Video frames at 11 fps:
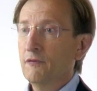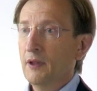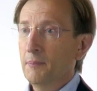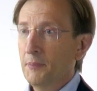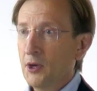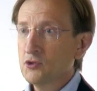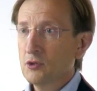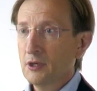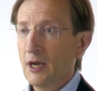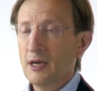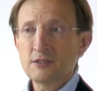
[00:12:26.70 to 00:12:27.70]
the
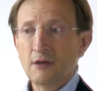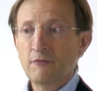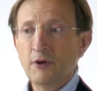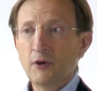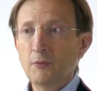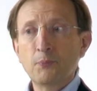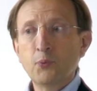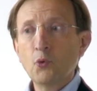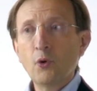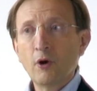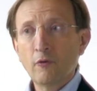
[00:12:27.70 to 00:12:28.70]
patient has a very
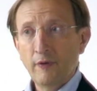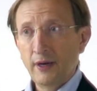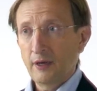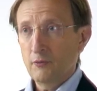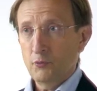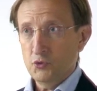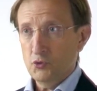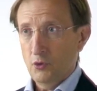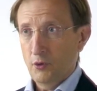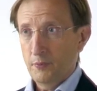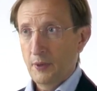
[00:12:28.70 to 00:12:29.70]
poor ovarian
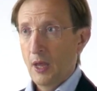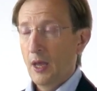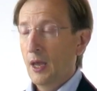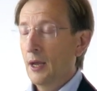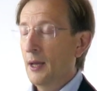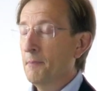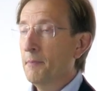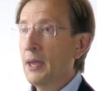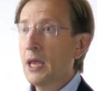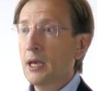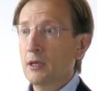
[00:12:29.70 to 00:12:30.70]
reserve and a
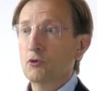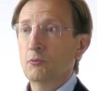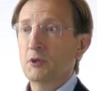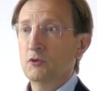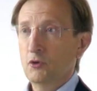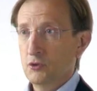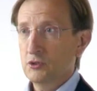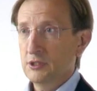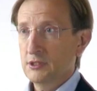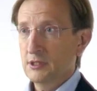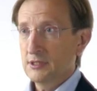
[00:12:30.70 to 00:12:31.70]
big
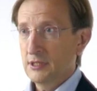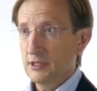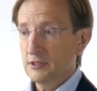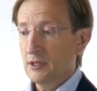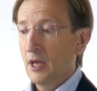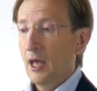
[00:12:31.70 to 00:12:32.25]
endometriosis cyst,